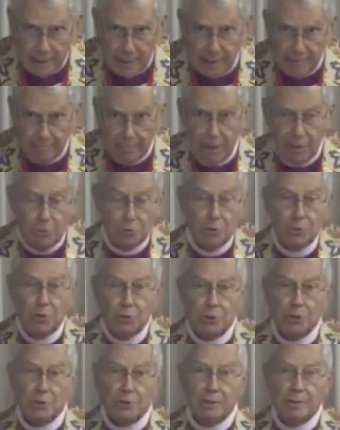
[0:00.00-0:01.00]
And
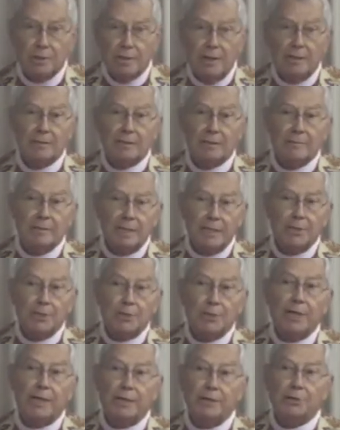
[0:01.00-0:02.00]
Moses ultimately
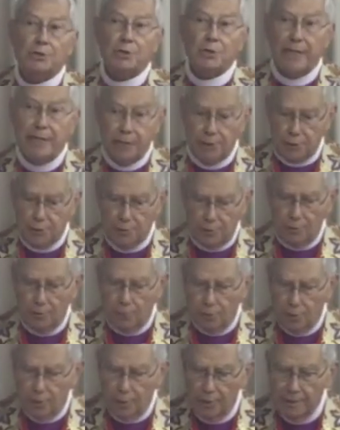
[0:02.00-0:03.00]
says, Yes,
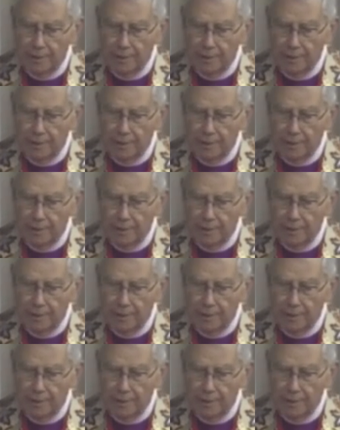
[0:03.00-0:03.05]
Lord.